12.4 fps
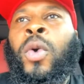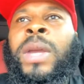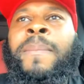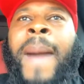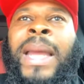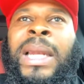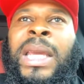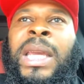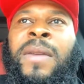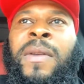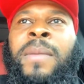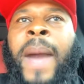or he might
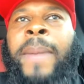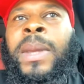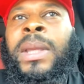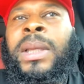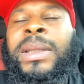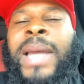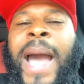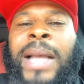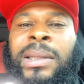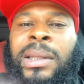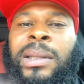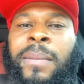leave. He might be
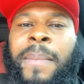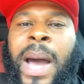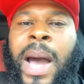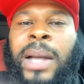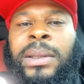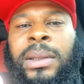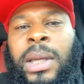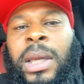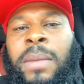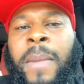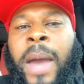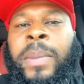disguising in the box, and
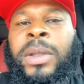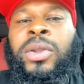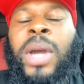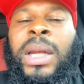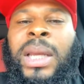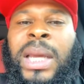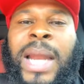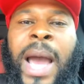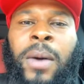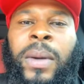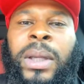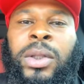then he might be trying to get
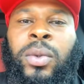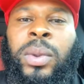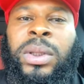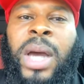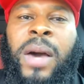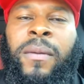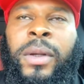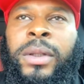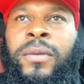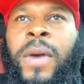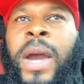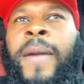out into his
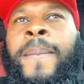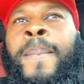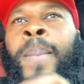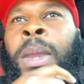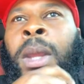coverage, right?